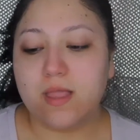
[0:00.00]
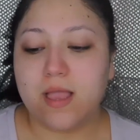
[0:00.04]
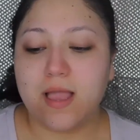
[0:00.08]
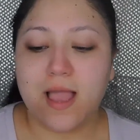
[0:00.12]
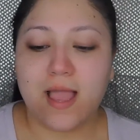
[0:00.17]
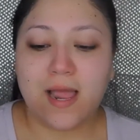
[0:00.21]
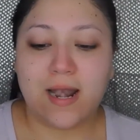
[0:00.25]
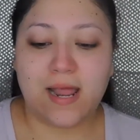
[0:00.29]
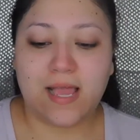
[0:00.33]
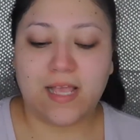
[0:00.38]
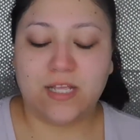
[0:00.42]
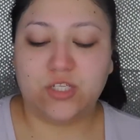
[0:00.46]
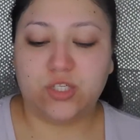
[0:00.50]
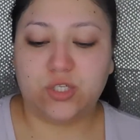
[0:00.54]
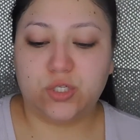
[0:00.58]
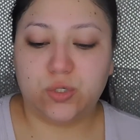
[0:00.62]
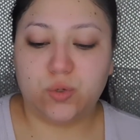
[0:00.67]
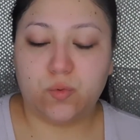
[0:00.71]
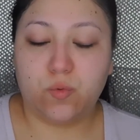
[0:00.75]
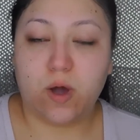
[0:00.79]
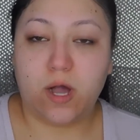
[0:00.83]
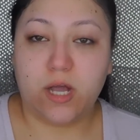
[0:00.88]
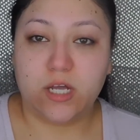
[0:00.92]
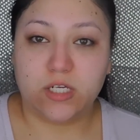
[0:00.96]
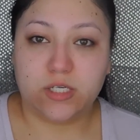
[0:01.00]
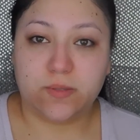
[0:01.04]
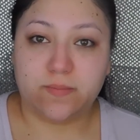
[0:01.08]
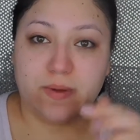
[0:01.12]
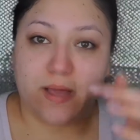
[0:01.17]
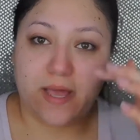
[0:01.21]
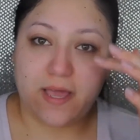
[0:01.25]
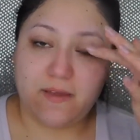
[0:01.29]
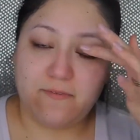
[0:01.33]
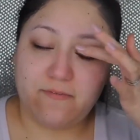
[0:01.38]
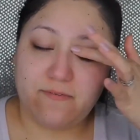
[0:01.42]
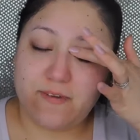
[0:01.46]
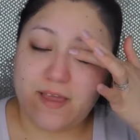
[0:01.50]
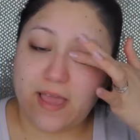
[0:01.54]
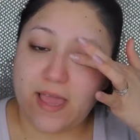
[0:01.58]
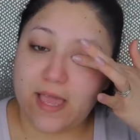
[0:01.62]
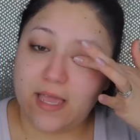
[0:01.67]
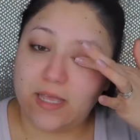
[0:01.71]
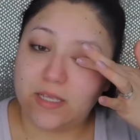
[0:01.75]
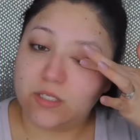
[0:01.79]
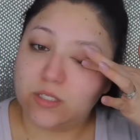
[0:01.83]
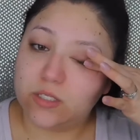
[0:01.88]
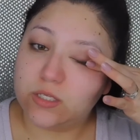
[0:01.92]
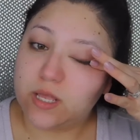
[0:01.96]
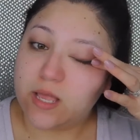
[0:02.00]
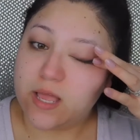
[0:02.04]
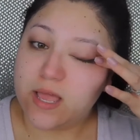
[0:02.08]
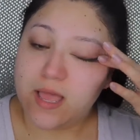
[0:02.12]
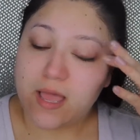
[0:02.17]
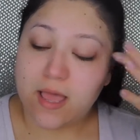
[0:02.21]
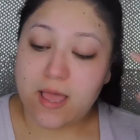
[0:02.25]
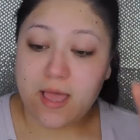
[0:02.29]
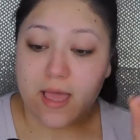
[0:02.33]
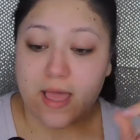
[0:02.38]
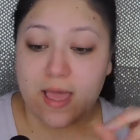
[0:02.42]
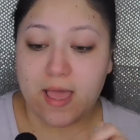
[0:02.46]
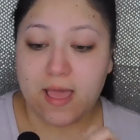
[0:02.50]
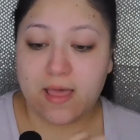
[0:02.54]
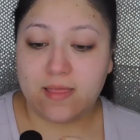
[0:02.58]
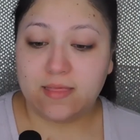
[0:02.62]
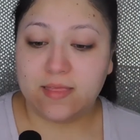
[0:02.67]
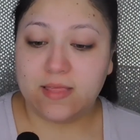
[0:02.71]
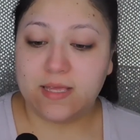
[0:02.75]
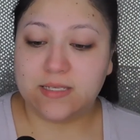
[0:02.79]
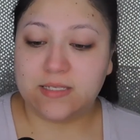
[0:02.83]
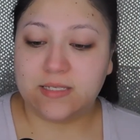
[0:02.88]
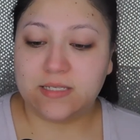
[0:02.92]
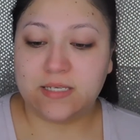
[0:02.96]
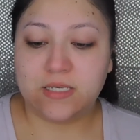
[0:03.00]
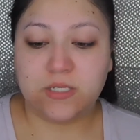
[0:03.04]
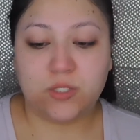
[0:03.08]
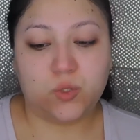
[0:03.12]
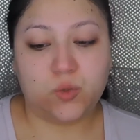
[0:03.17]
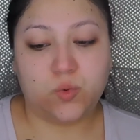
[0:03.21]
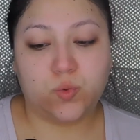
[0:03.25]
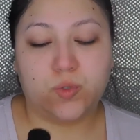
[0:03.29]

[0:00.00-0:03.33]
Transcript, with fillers: I like to wash my face. And this is